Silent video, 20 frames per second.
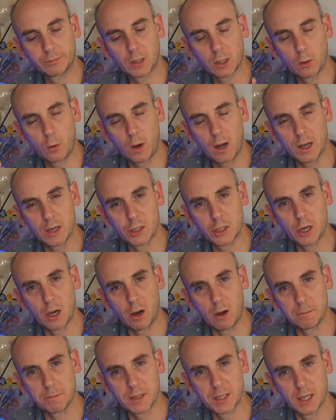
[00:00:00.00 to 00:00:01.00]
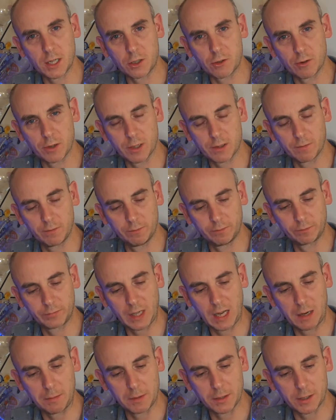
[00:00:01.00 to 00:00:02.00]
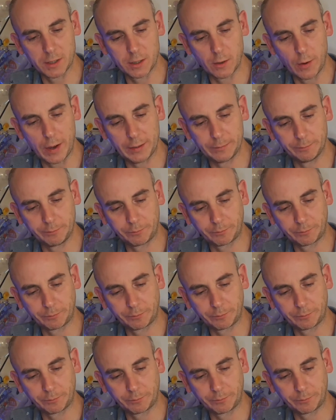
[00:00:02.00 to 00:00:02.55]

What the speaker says: quite a sharp citrus element to it.